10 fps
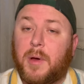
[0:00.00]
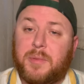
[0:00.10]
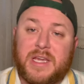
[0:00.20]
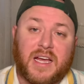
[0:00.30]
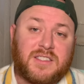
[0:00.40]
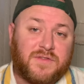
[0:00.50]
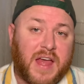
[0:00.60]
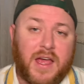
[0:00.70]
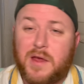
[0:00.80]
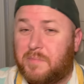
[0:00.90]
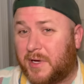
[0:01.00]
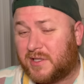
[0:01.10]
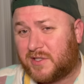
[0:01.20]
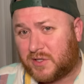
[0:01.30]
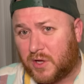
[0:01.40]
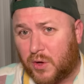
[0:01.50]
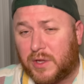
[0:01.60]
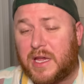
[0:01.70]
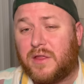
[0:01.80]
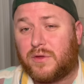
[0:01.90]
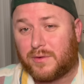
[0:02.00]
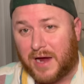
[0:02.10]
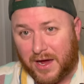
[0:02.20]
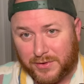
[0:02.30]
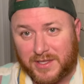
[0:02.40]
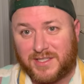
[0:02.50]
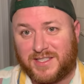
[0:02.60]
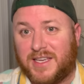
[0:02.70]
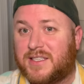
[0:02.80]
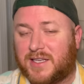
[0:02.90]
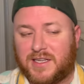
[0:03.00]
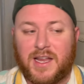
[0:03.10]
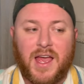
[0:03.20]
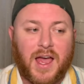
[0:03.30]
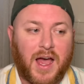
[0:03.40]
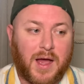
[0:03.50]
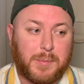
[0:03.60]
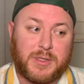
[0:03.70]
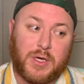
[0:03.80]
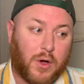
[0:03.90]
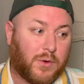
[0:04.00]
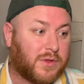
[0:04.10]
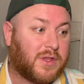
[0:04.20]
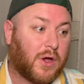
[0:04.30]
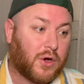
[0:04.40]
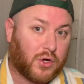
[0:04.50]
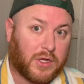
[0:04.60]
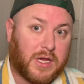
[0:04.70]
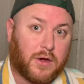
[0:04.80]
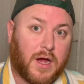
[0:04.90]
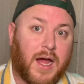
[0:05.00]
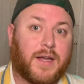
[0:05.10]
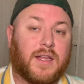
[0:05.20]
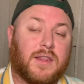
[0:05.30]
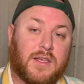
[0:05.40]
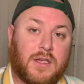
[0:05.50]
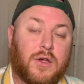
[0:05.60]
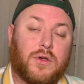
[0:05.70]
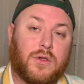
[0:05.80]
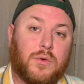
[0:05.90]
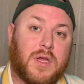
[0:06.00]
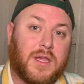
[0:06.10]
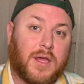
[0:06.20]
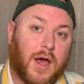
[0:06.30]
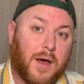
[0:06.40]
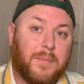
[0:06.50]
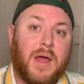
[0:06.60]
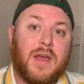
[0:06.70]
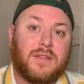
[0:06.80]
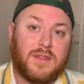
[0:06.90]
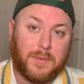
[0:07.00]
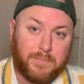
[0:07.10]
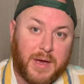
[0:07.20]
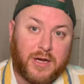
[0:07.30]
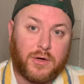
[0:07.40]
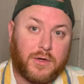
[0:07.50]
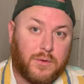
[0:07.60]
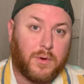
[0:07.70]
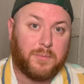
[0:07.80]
because of that, it builds slowly throughout the season. So the earlier on in the year you can come, the better you will